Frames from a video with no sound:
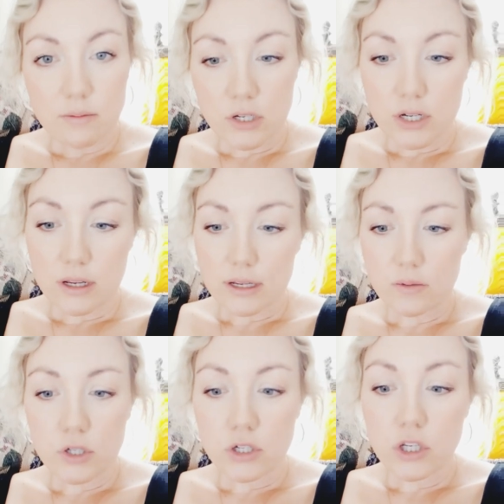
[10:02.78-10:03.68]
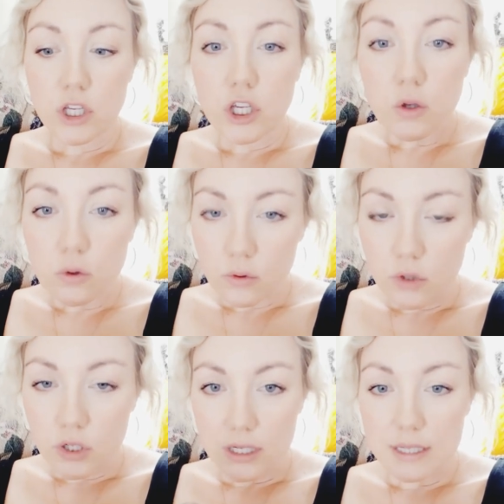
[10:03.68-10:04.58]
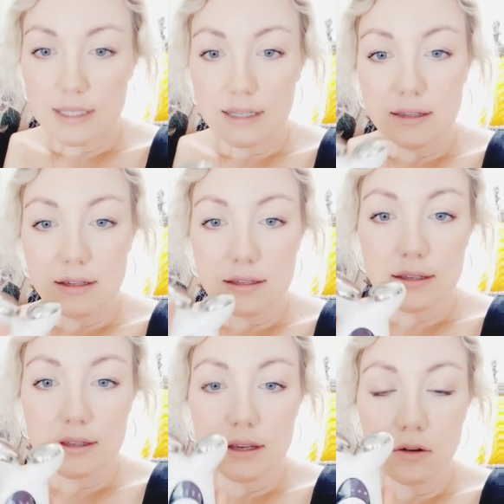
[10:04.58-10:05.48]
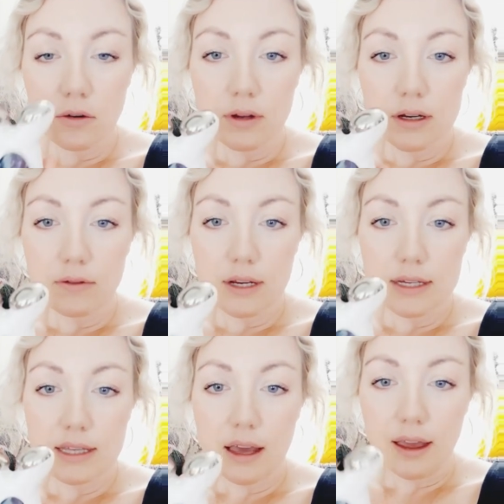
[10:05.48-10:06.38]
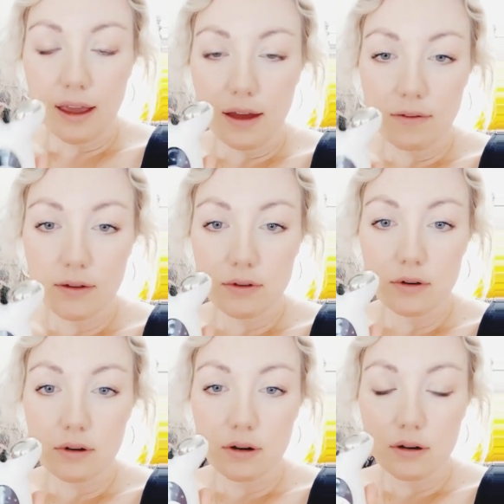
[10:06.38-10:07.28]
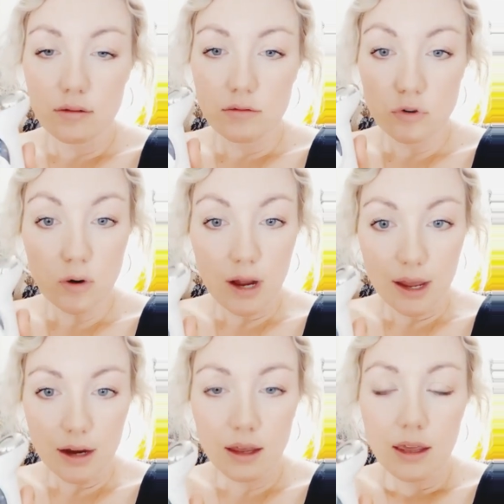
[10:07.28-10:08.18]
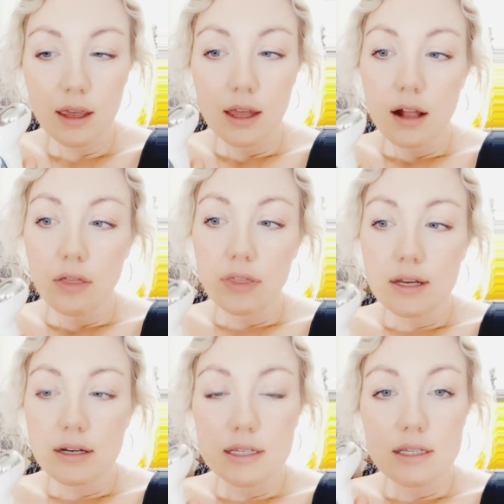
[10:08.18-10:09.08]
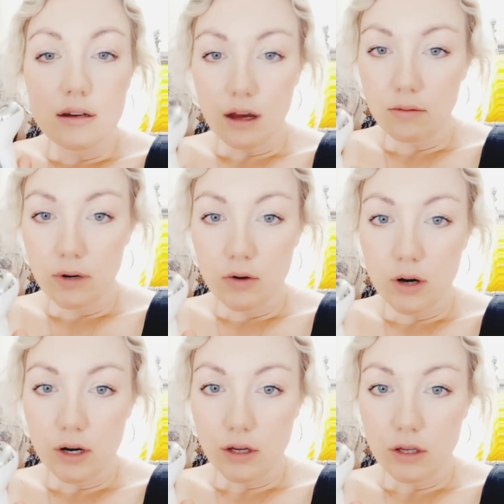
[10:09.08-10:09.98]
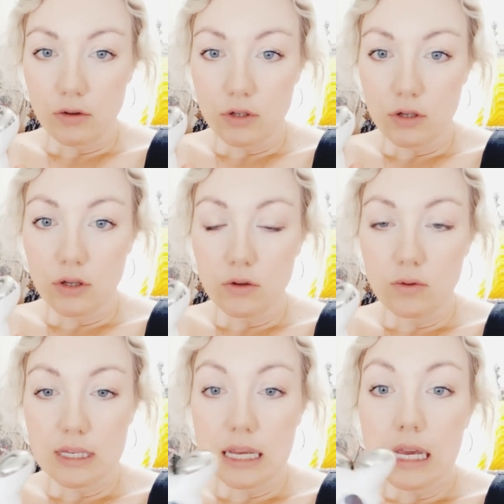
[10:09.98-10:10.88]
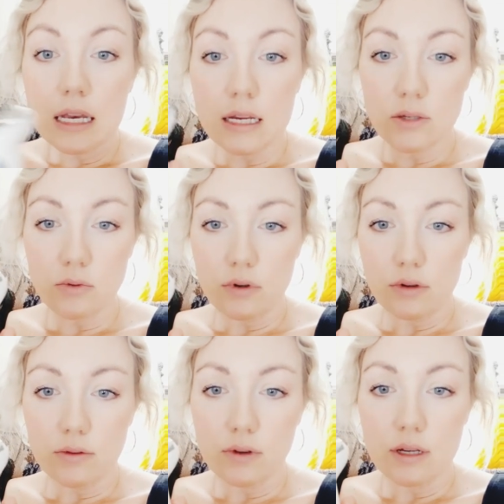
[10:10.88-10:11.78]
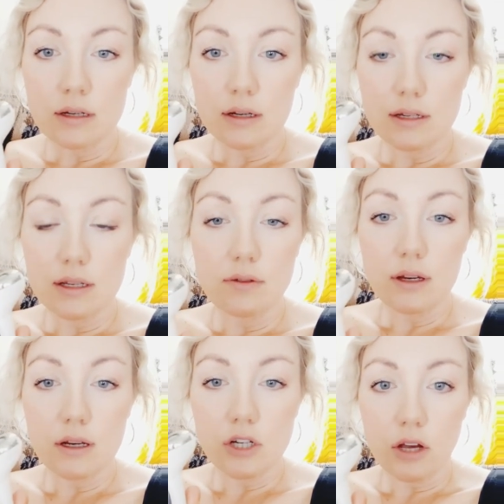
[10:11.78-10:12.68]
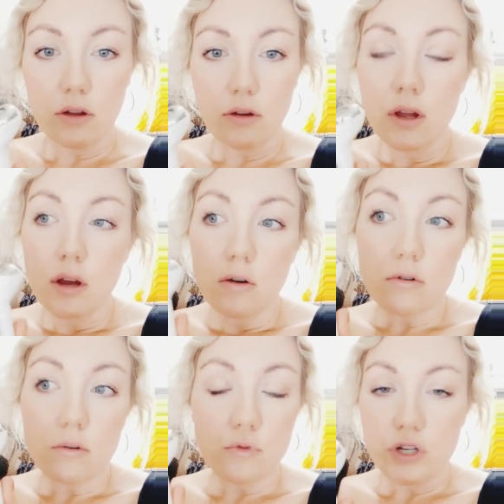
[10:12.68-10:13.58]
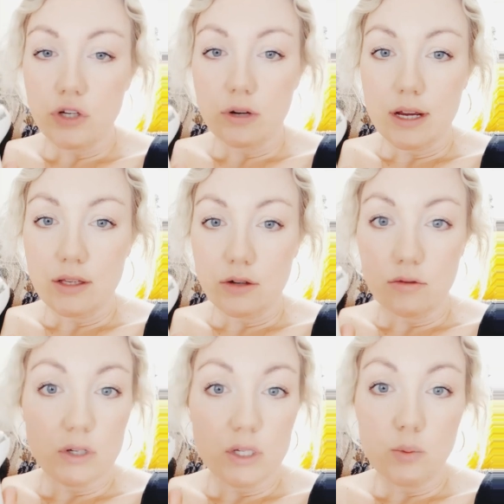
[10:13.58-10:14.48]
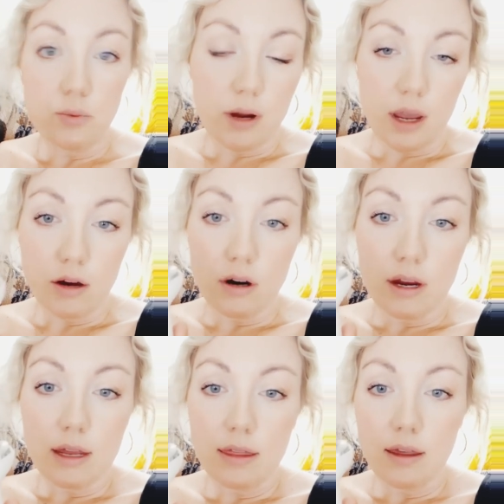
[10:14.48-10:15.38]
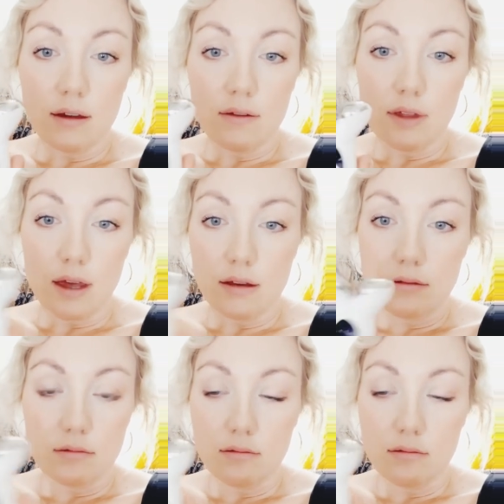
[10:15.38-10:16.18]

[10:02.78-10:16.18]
to mention, guys, which is huge, is that this is the only device I have ever tried that does not require you to use any sort of conductivity gel or moisturizer or spray or anything of that